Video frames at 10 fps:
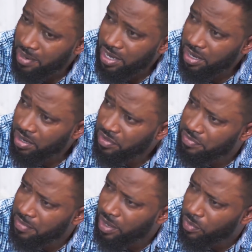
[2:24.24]
Mom, I
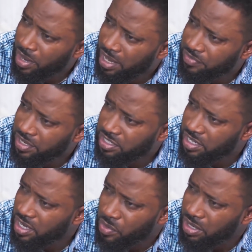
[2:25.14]
love my wife
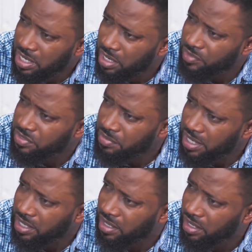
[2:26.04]
and she equally
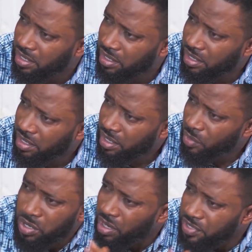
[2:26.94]
loves me.
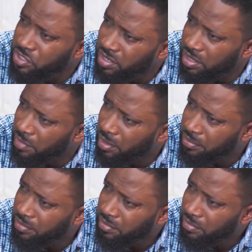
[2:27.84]
We love each other,
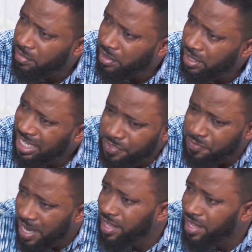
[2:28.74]
Mom. Let's